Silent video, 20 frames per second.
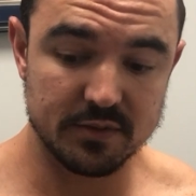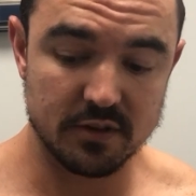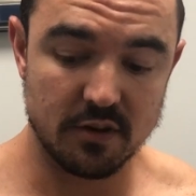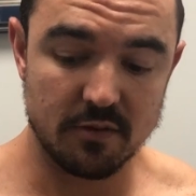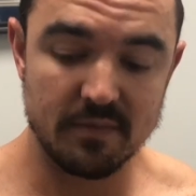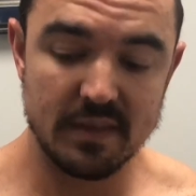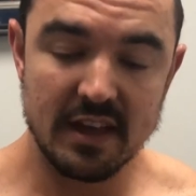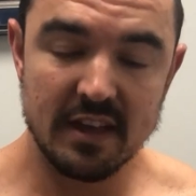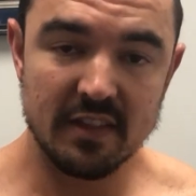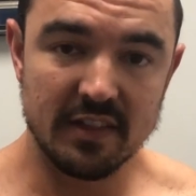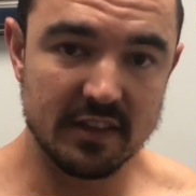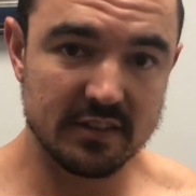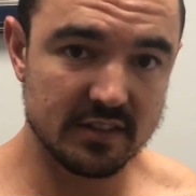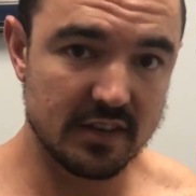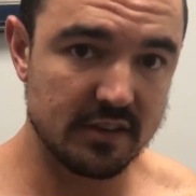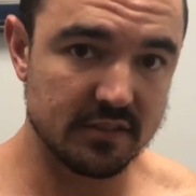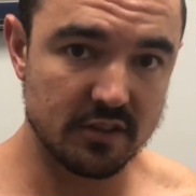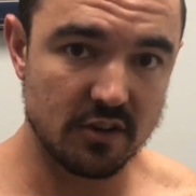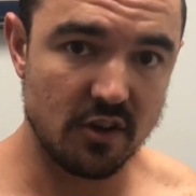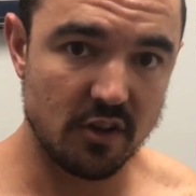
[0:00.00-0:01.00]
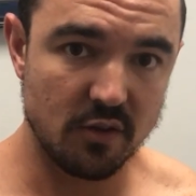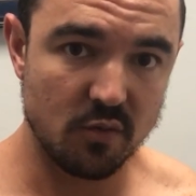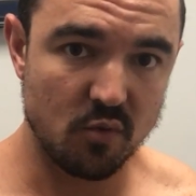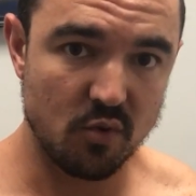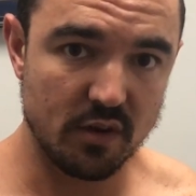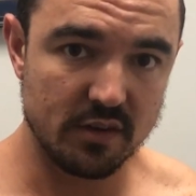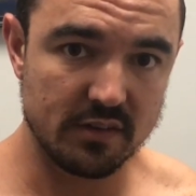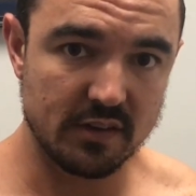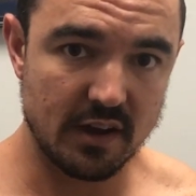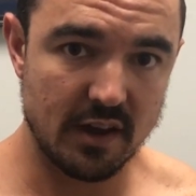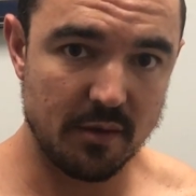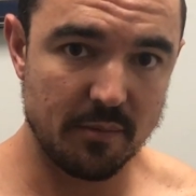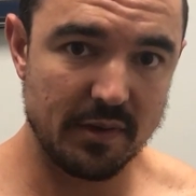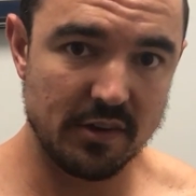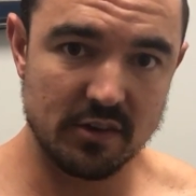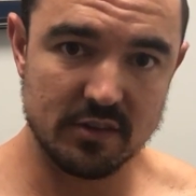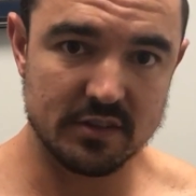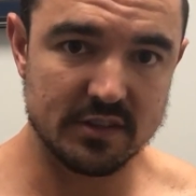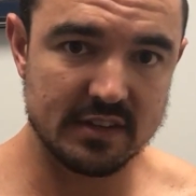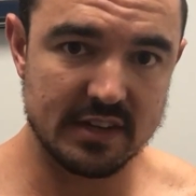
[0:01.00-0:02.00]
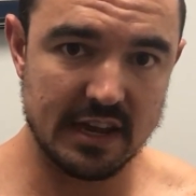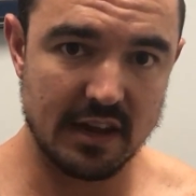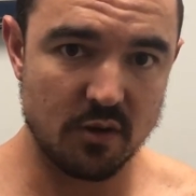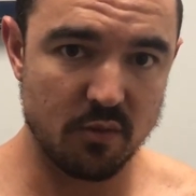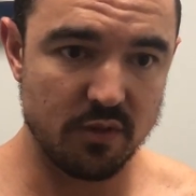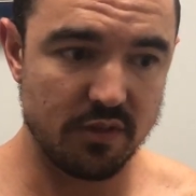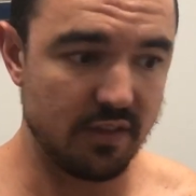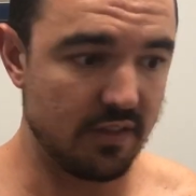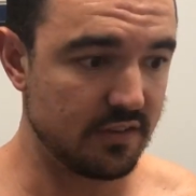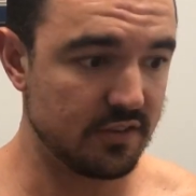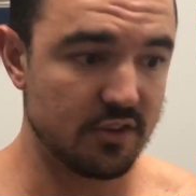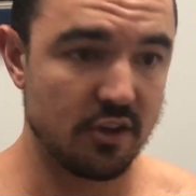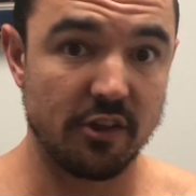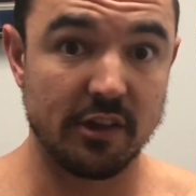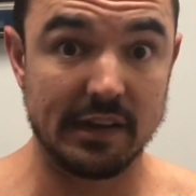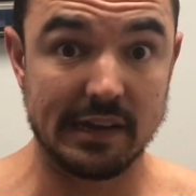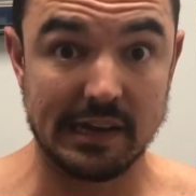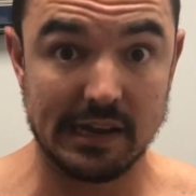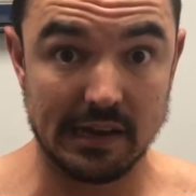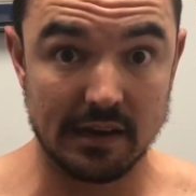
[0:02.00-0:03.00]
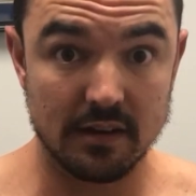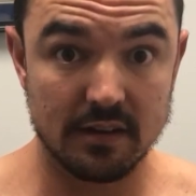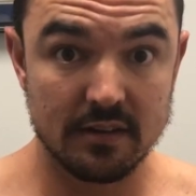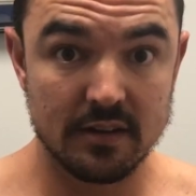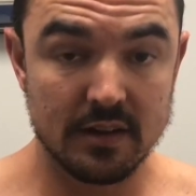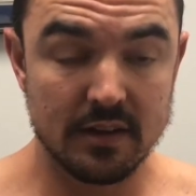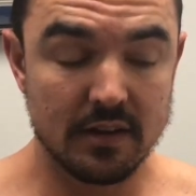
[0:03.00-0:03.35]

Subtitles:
So this does it all in one time, and you just take it with you. This is all I need.